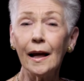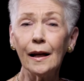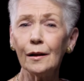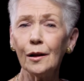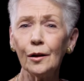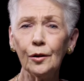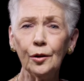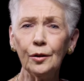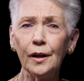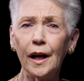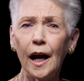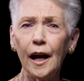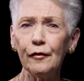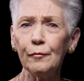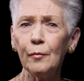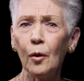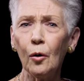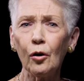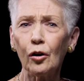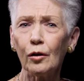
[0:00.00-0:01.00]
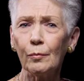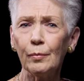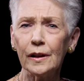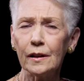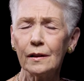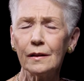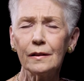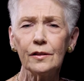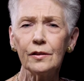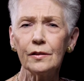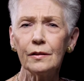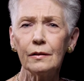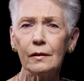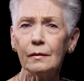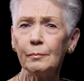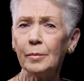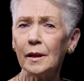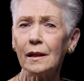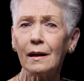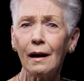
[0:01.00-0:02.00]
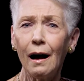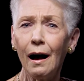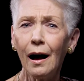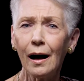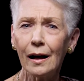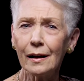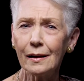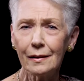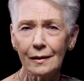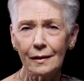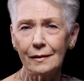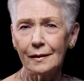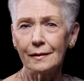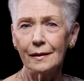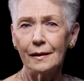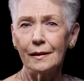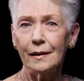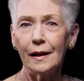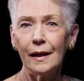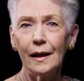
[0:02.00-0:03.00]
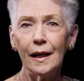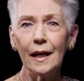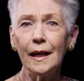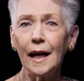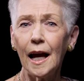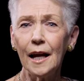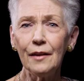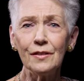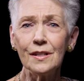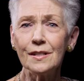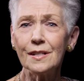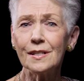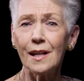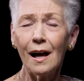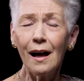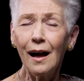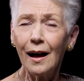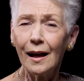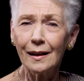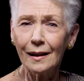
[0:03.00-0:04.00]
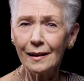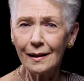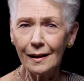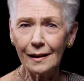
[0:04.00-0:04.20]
And who gave more but God? He gave His Son,